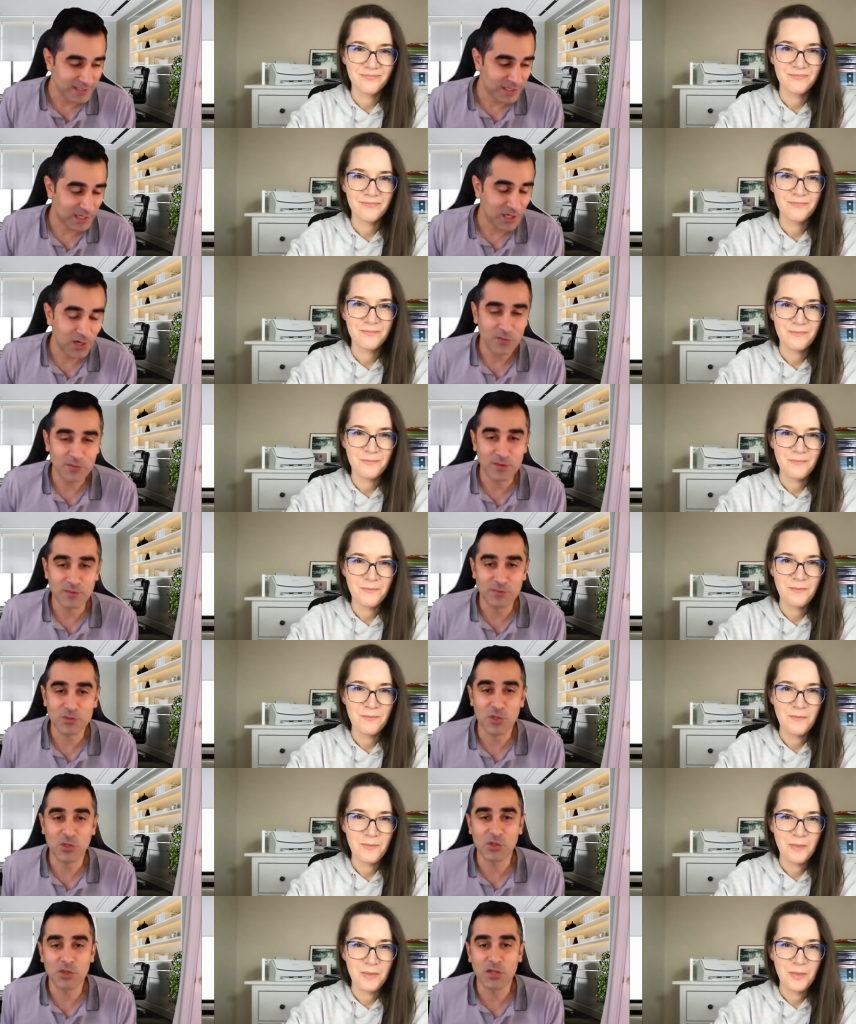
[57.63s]
Speaker 1: it comes.
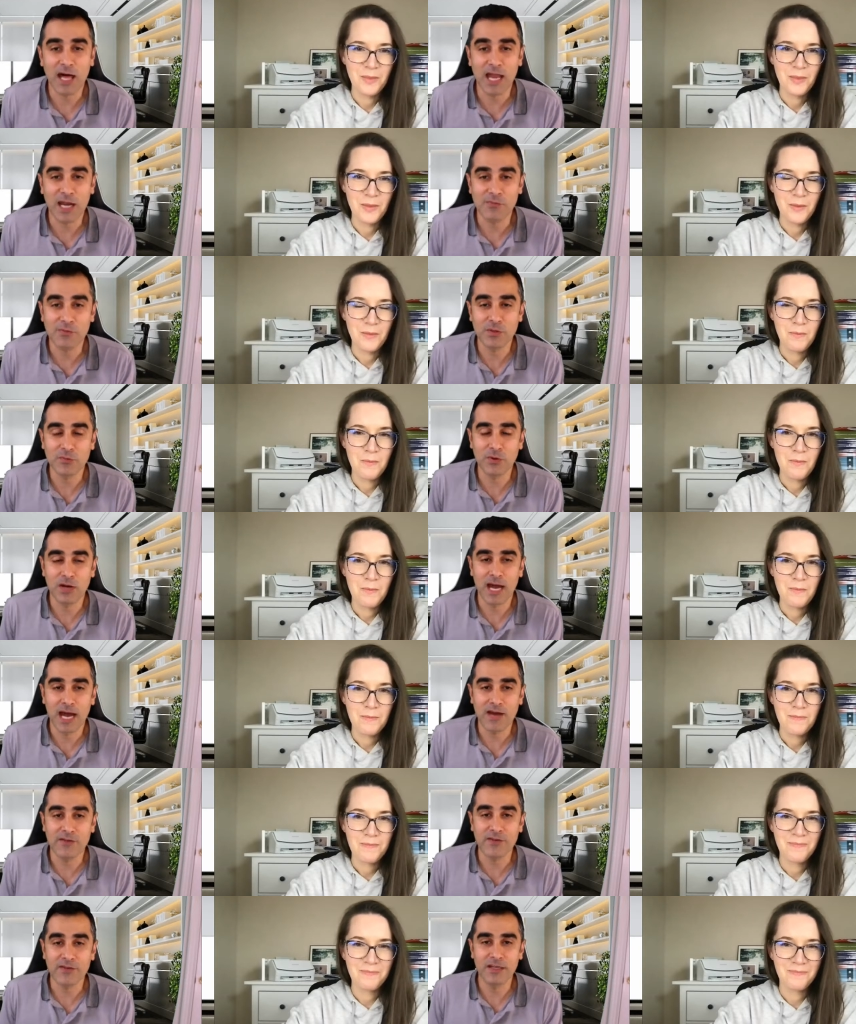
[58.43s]
I'm sure a lot of people
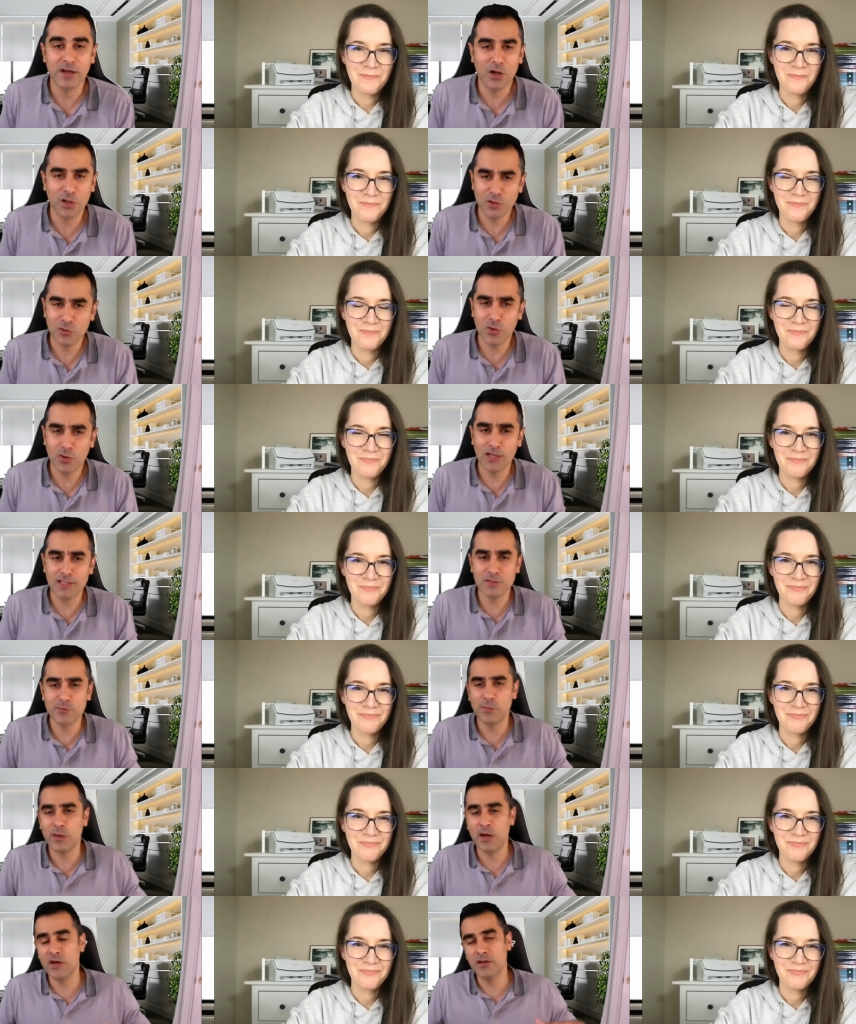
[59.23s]
have it. All
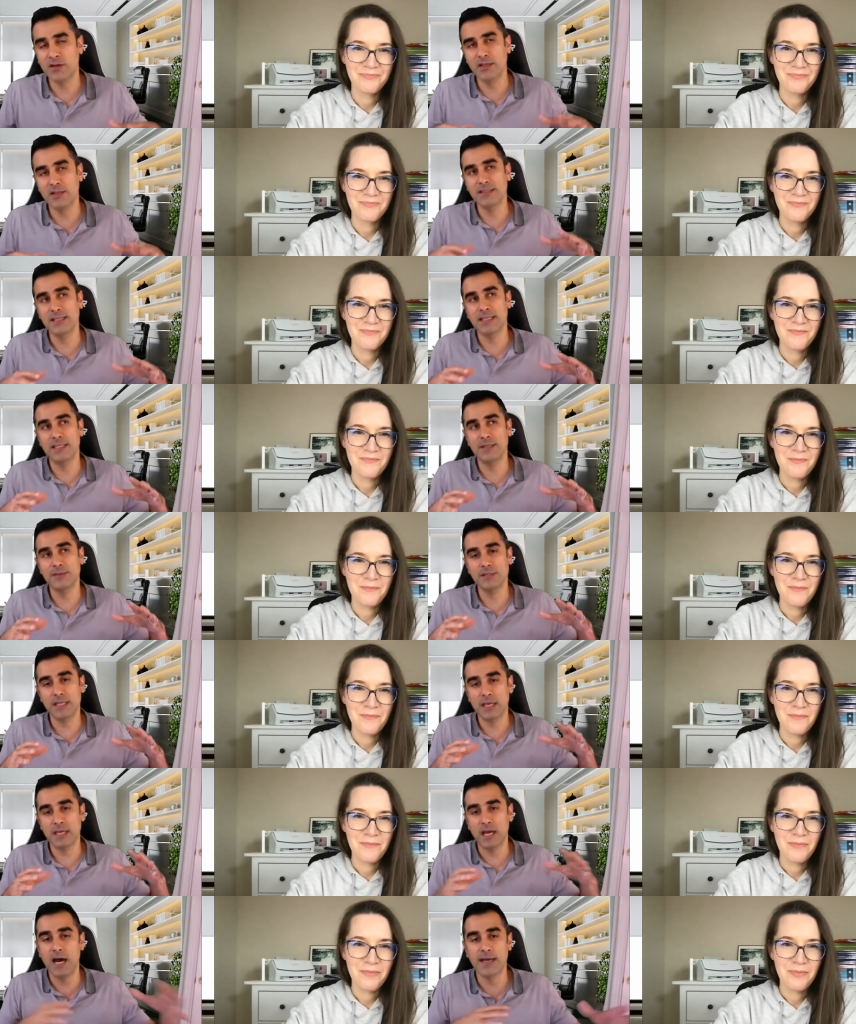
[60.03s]
across America, it's like
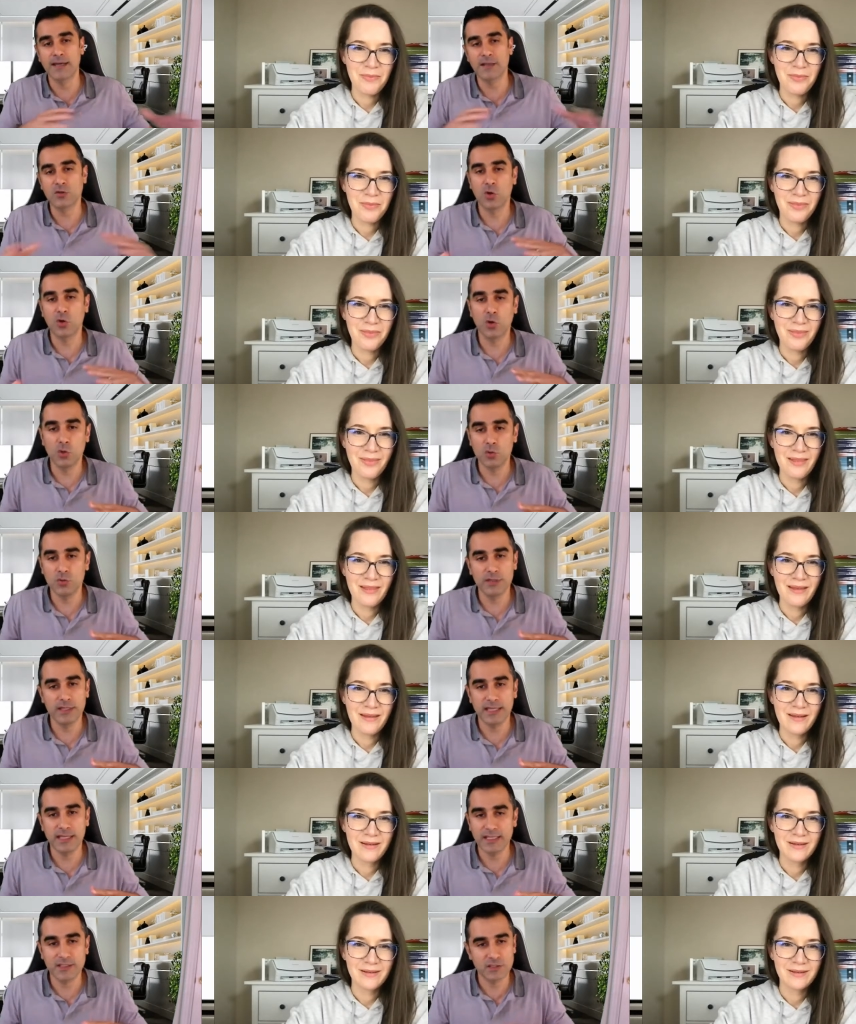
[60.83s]
keeps getting hot and
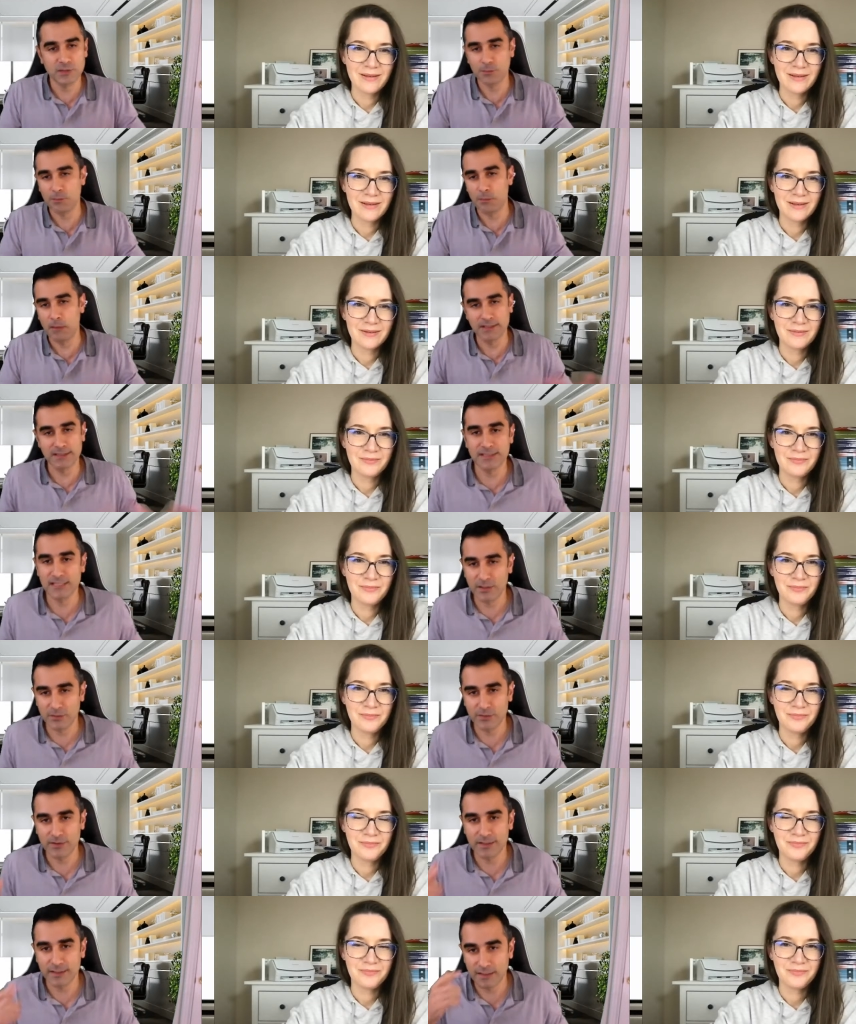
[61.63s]
cold, and that just messes
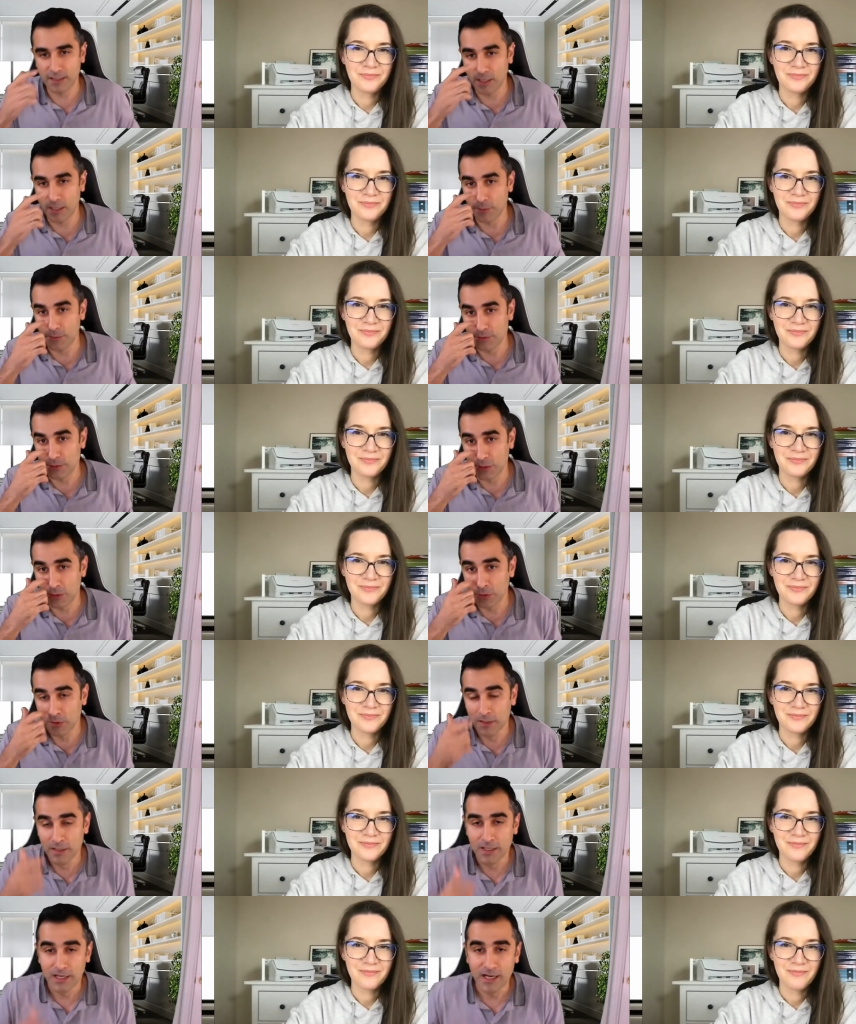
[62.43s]
everything up.
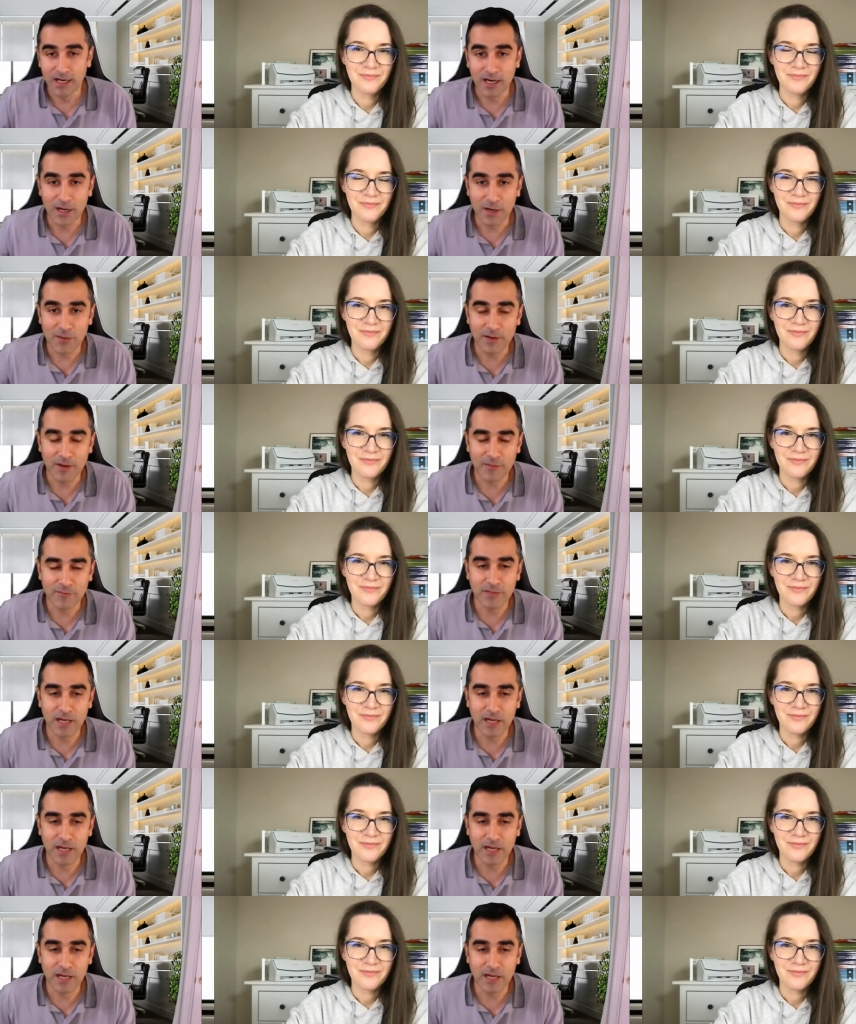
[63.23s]
So uh, I'm,